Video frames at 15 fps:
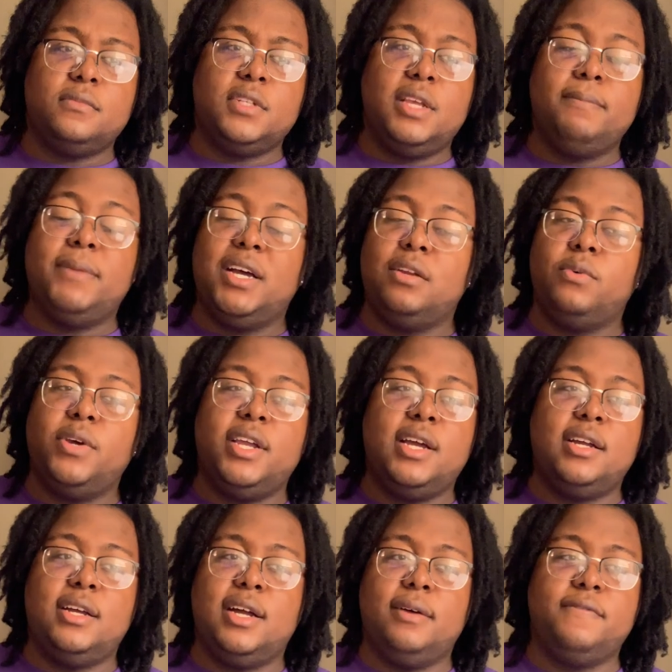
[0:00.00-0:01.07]
and by the way,
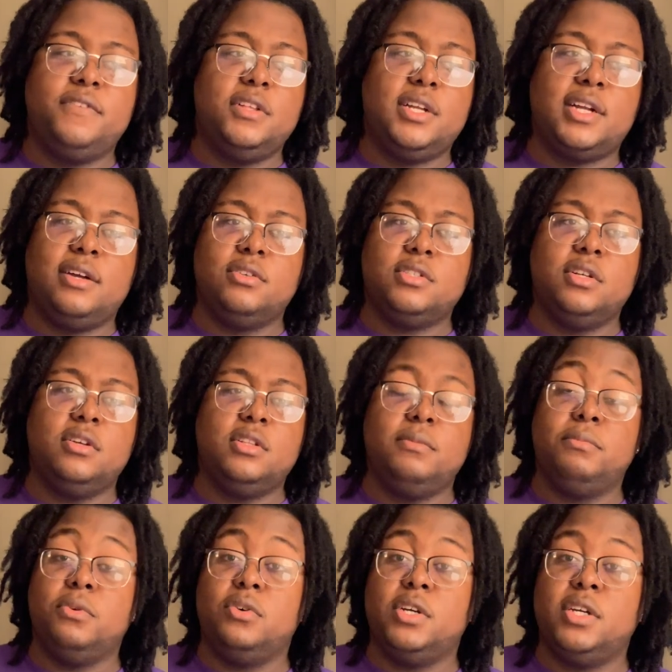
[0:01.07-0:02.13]
I don't feel like I was the only
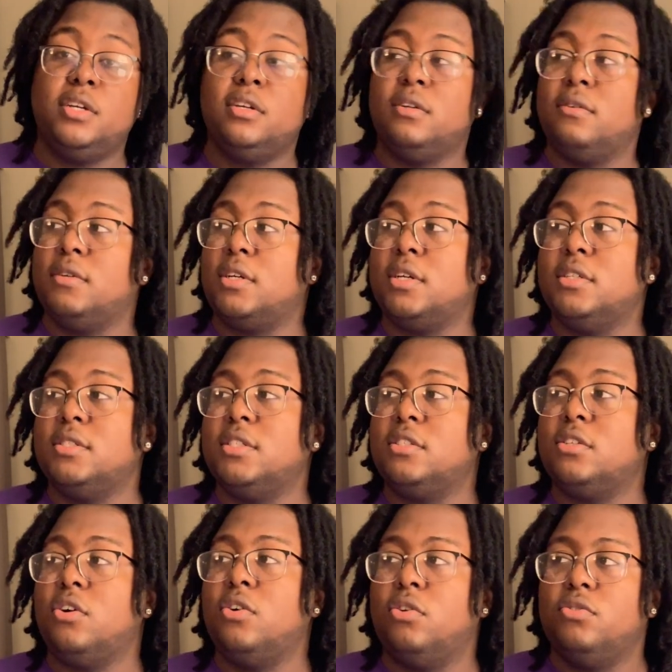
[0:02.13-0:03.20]
boy because this
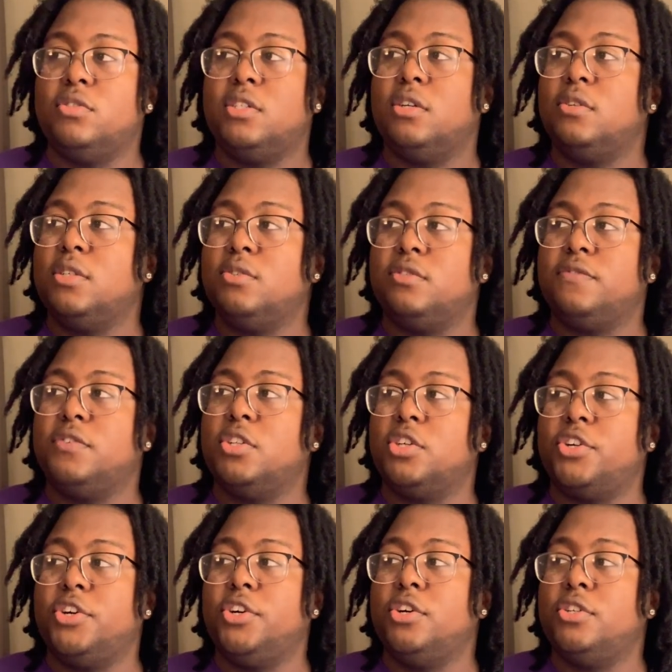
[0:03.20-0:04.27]
whole hotel, it was full of
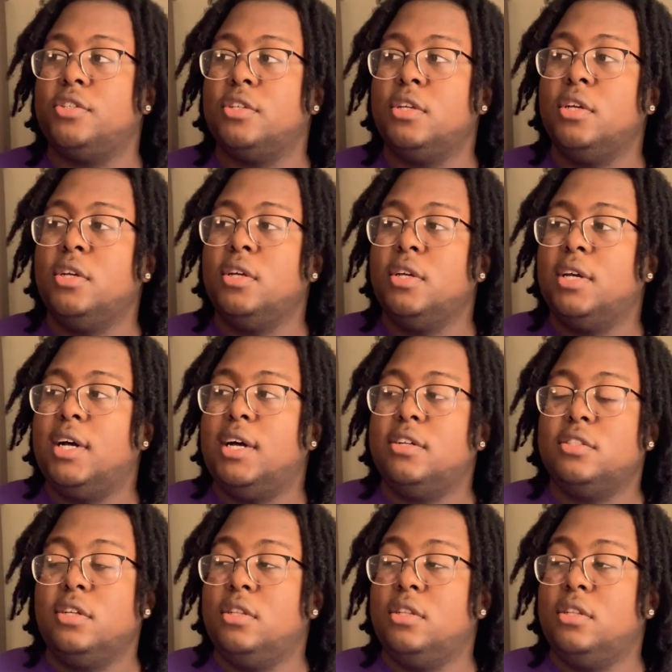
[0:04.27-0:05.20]
girls. I was the